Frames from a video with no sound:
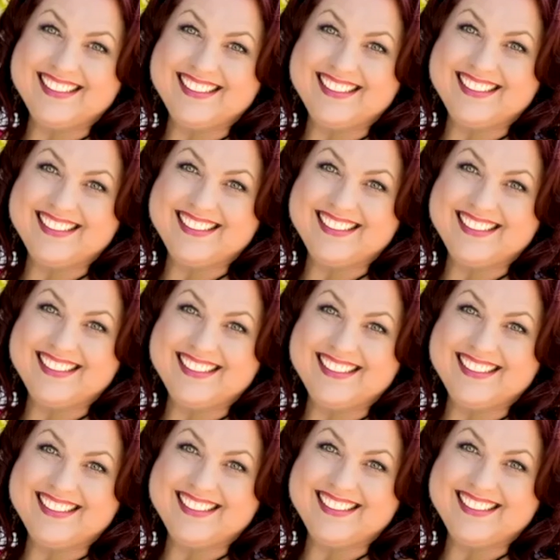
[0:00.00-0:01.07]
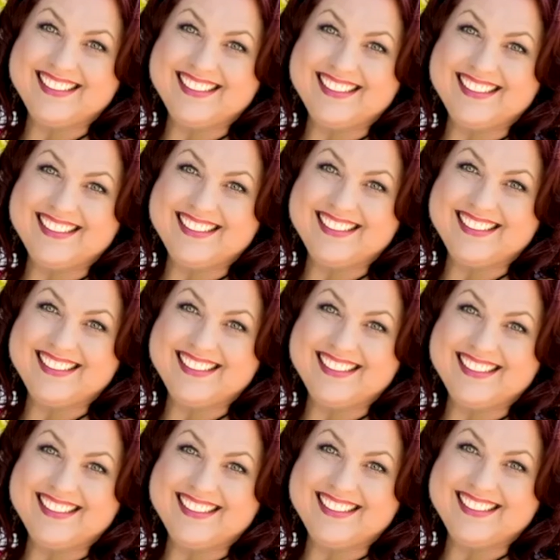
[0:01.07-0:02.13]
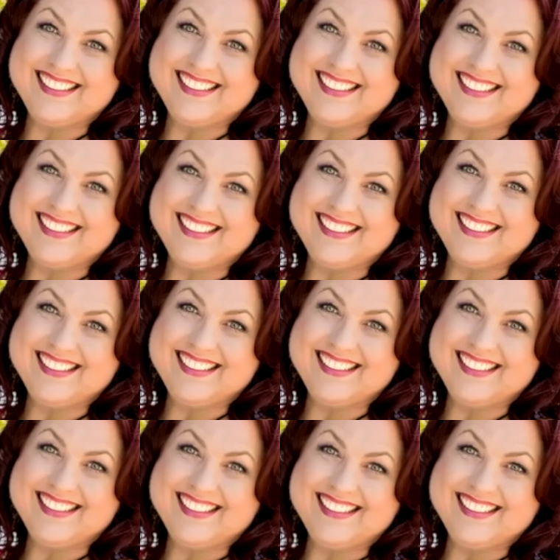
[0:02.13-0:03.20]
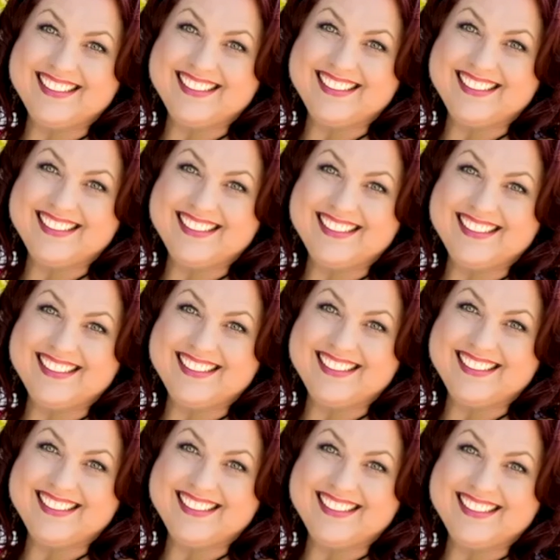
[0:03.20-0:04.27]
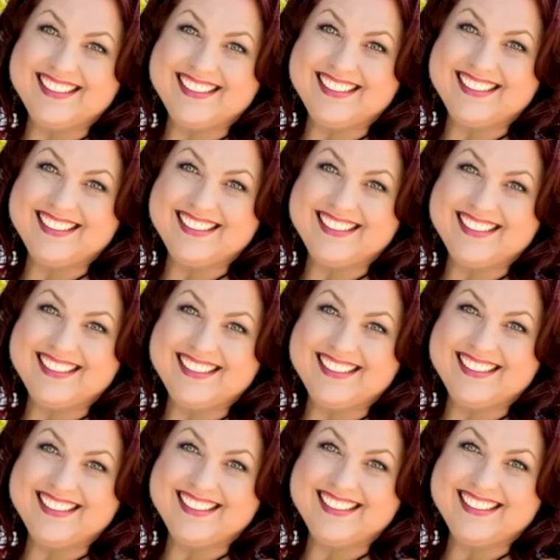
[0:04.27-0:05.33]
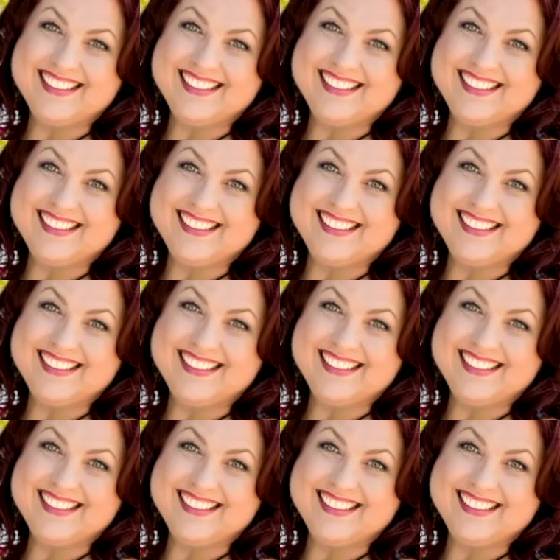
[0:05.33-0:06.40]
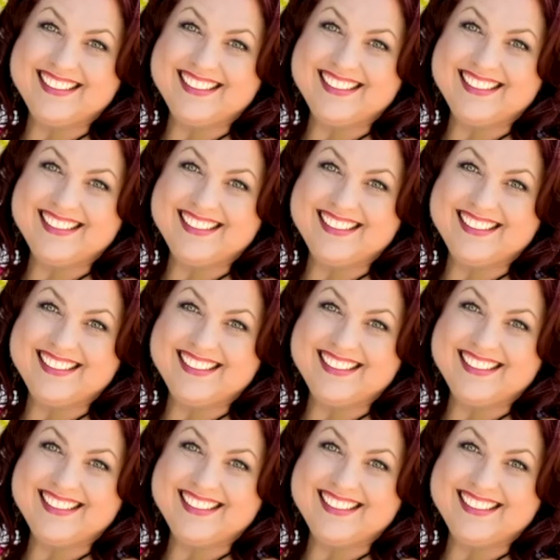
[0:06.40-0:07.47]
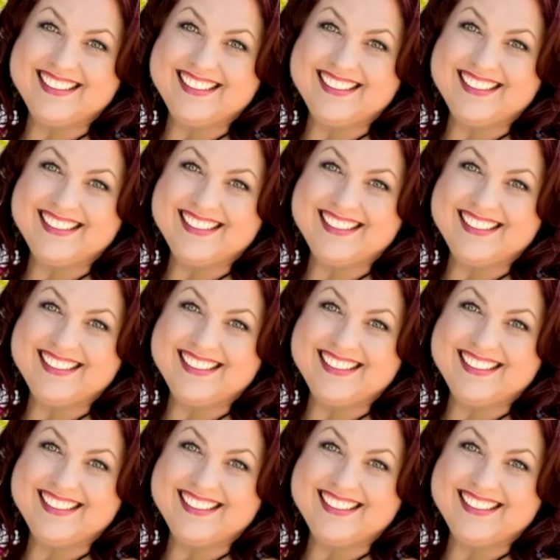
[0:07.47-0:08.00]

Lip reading: The person shown says nothing.